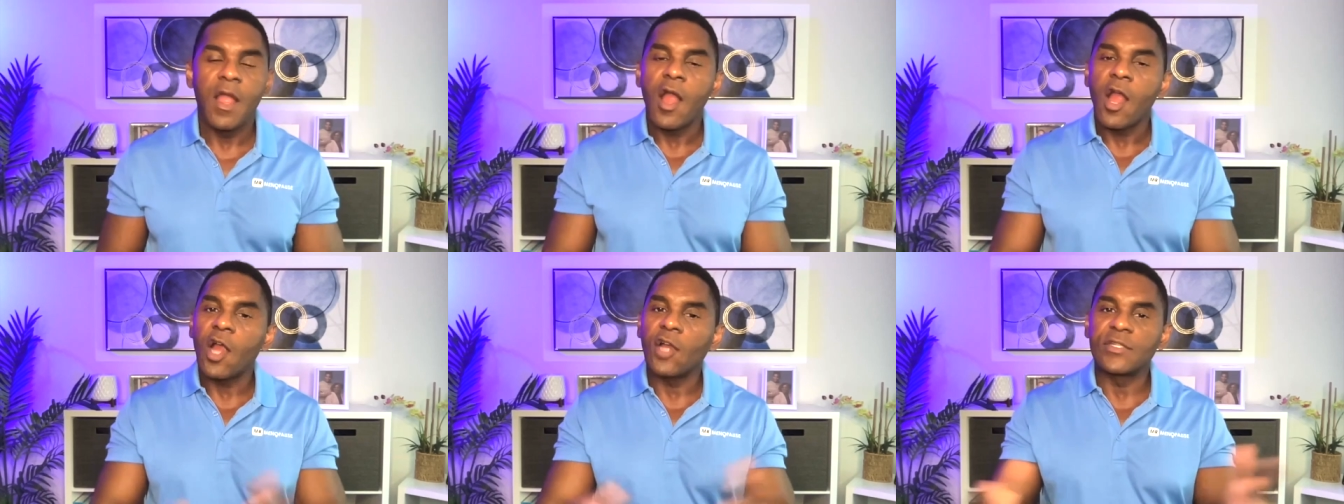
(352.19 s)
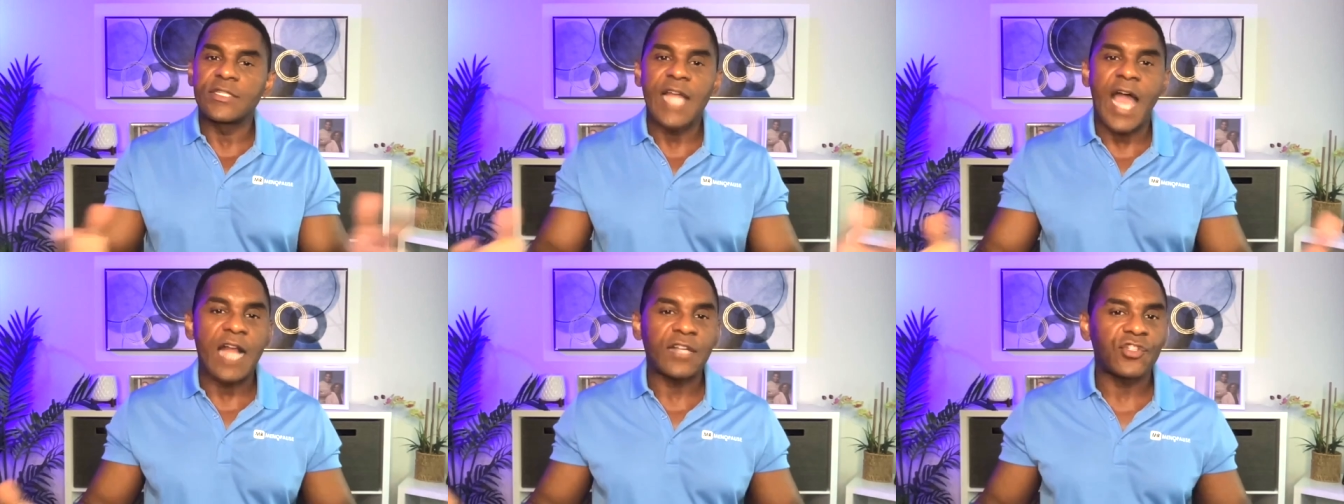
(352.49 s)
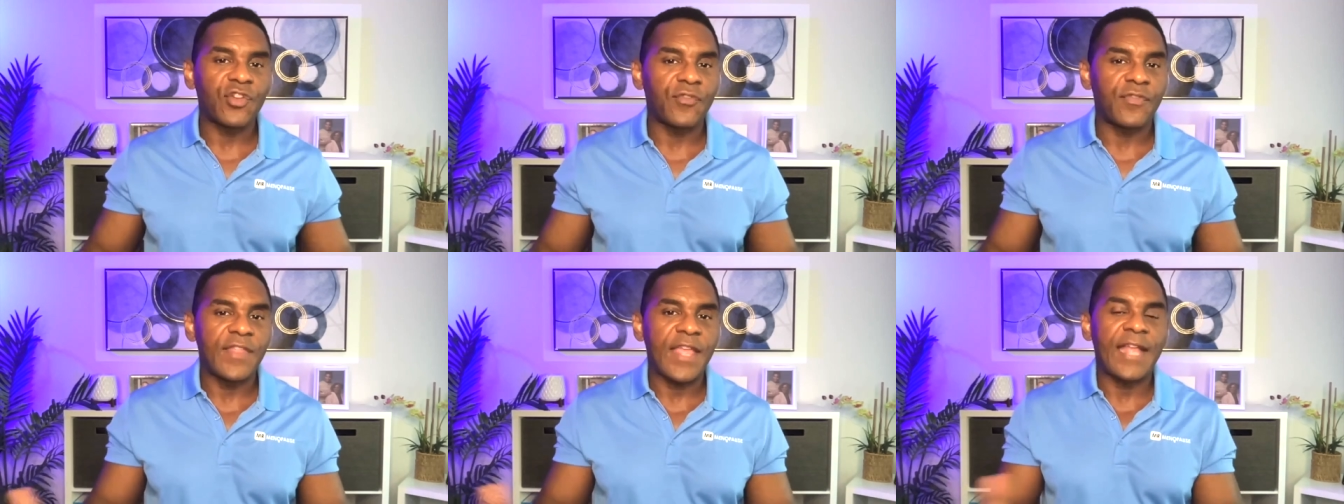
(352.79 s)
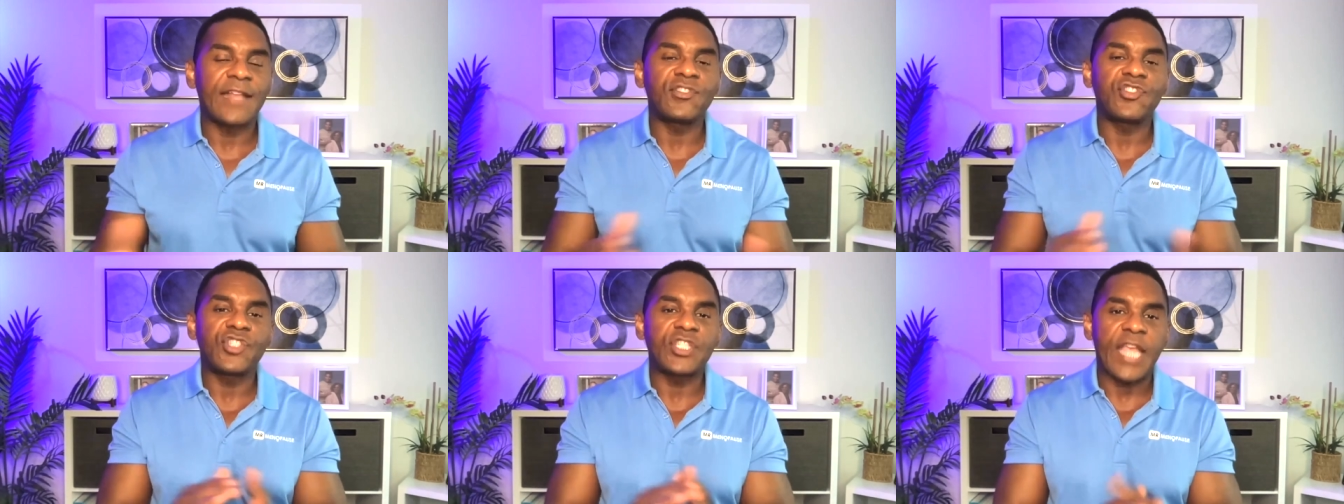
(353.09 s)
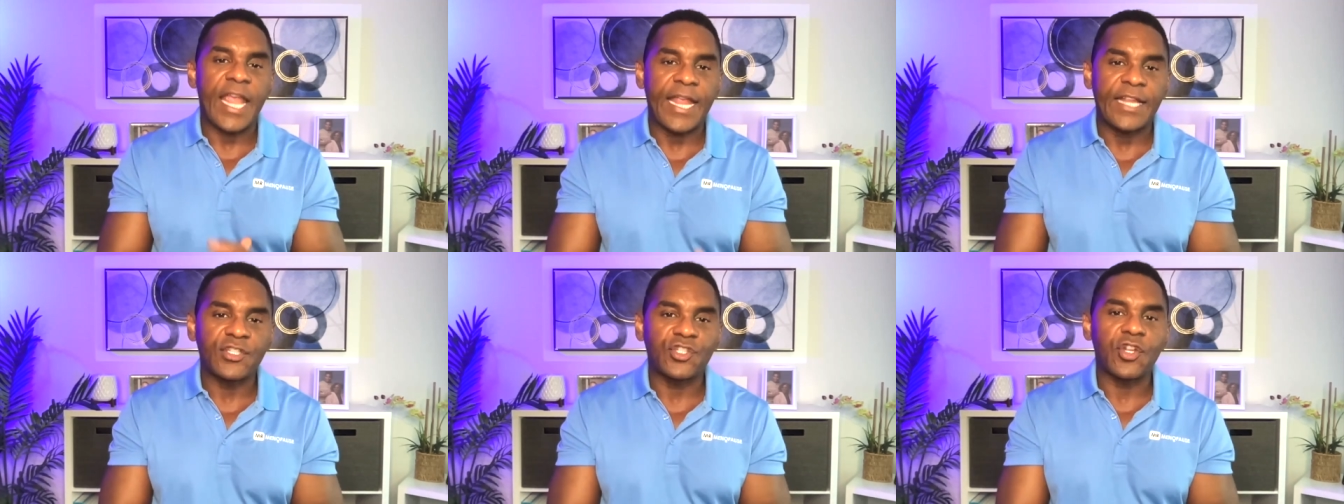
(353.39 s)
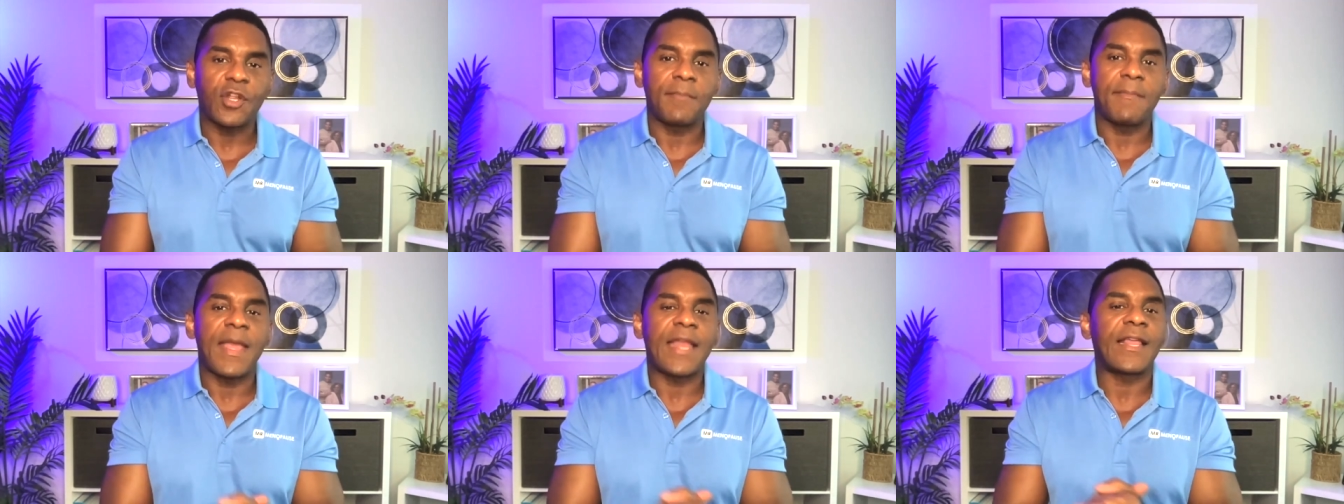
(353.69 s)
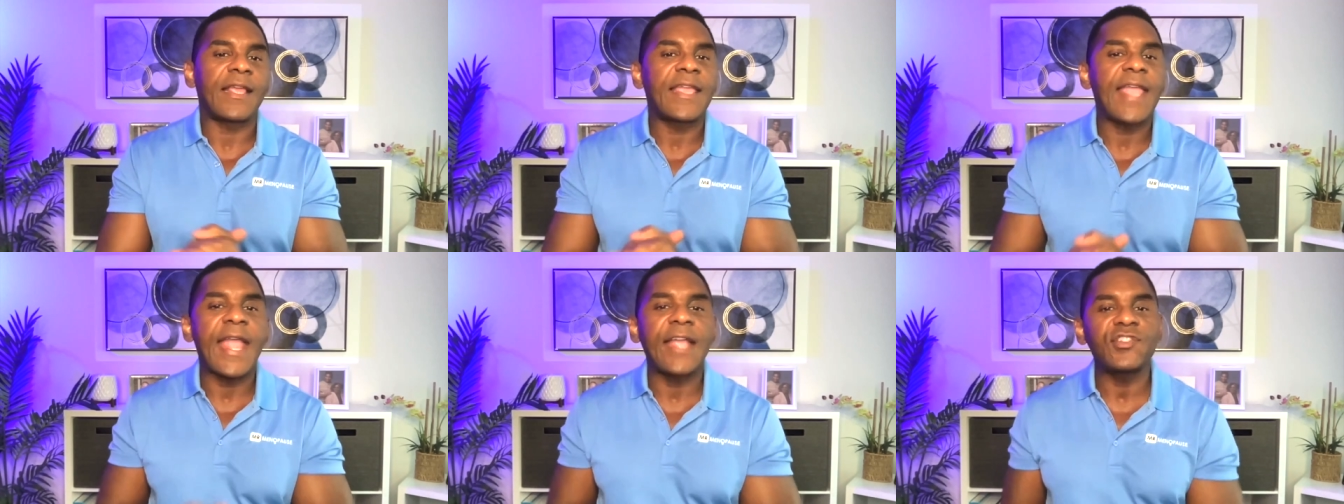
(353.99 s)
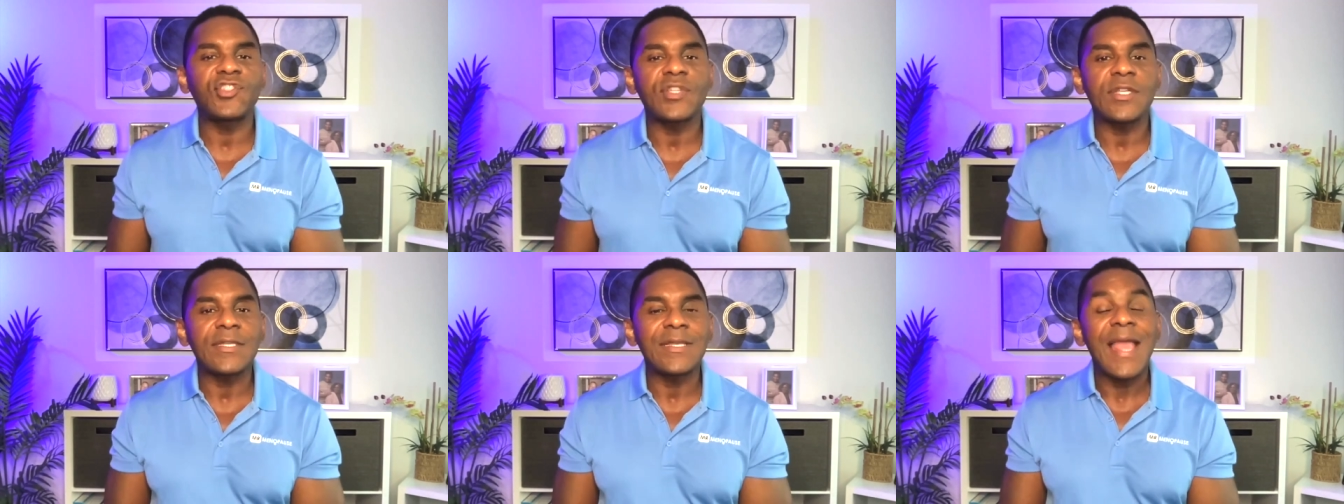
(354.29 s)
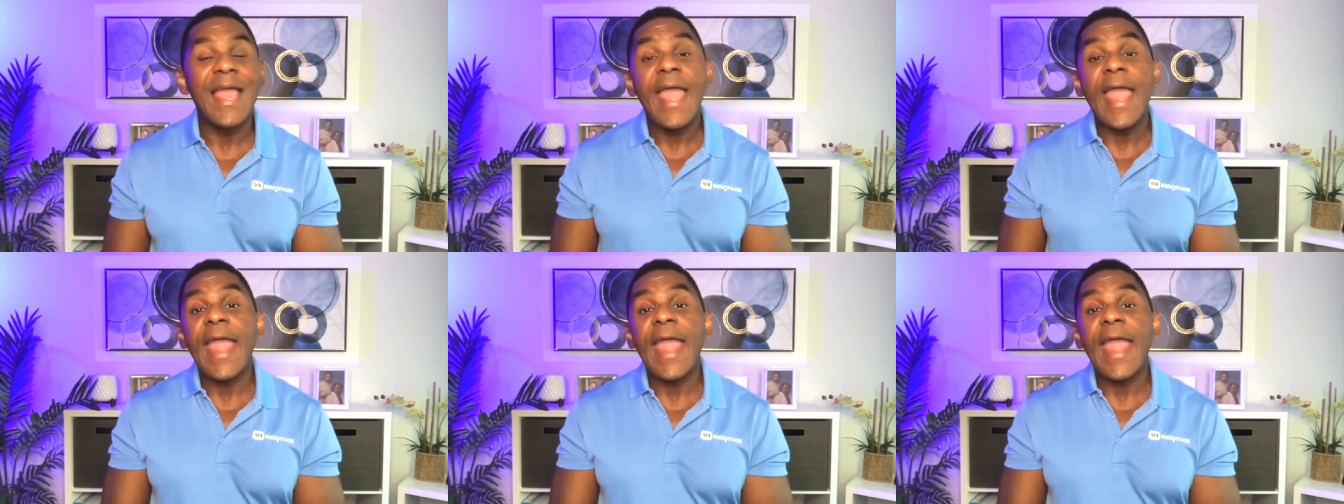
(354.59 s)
Her doctor then changed her medication